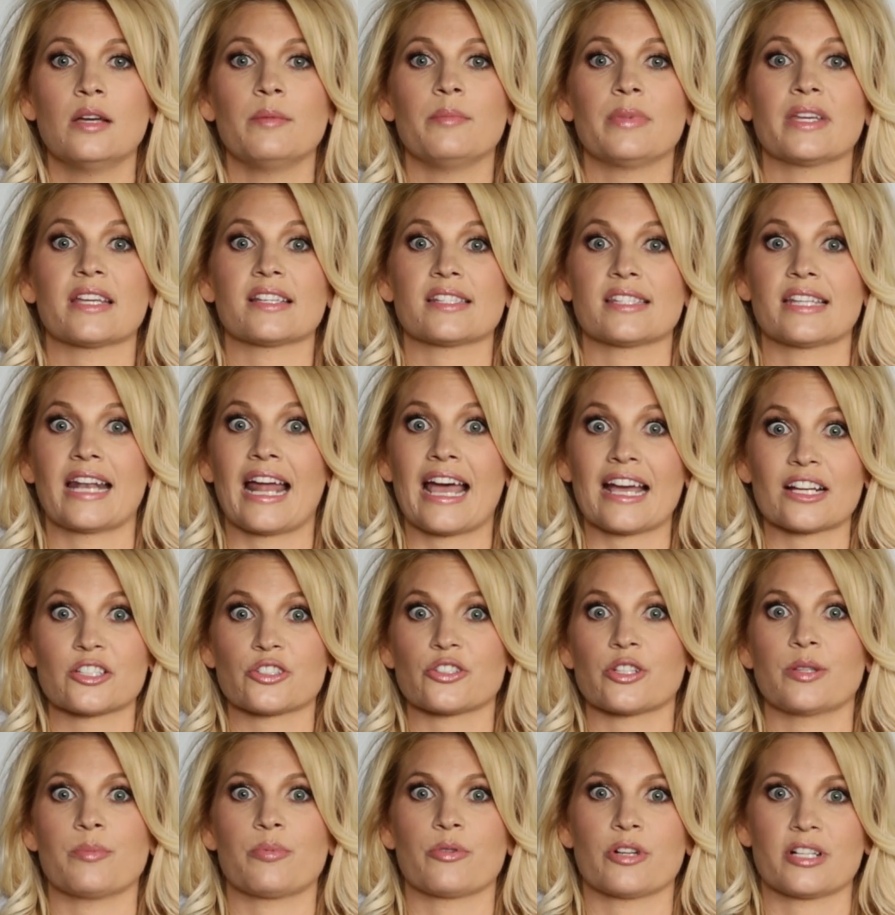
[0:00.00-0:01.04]
because it
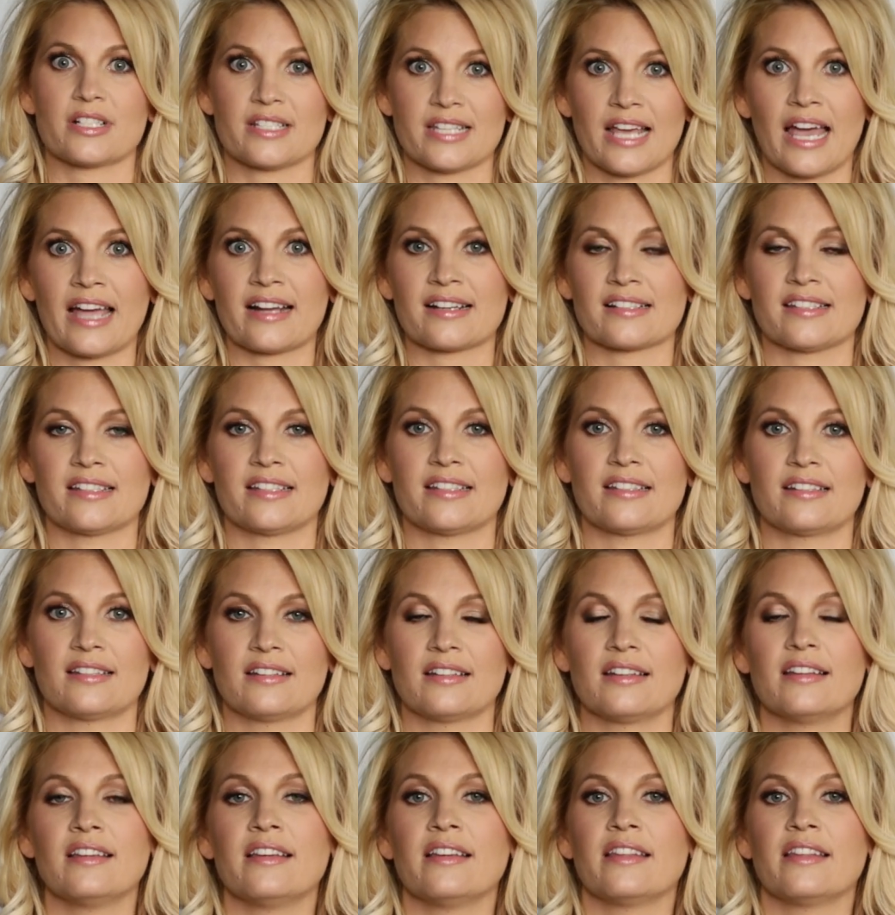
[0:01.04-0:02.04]
actually protected